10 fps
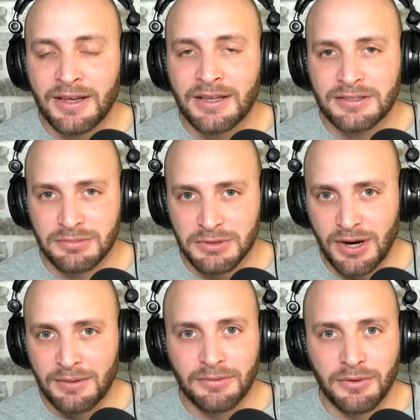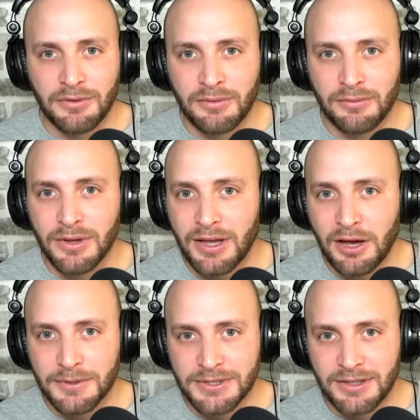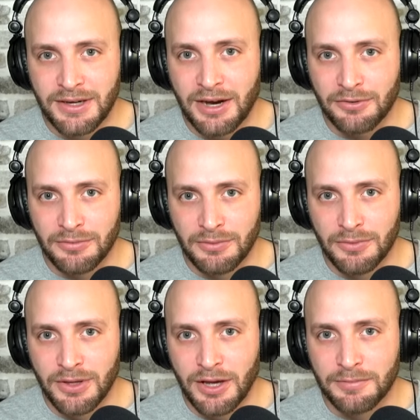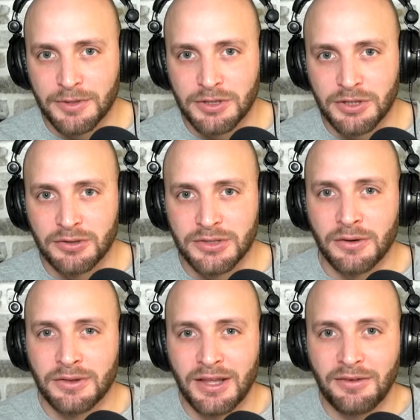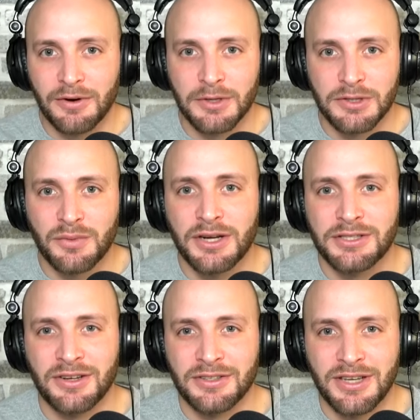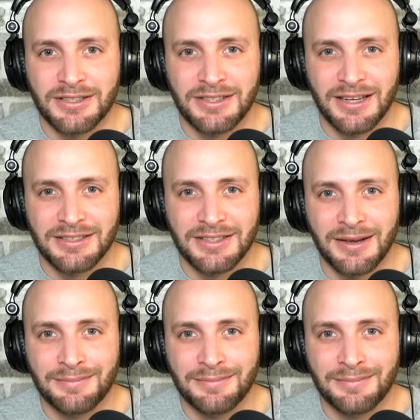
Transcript: subscribing will really help us in the algorithm and really help the show. So thank you very much for watching. I'll talk to you next time.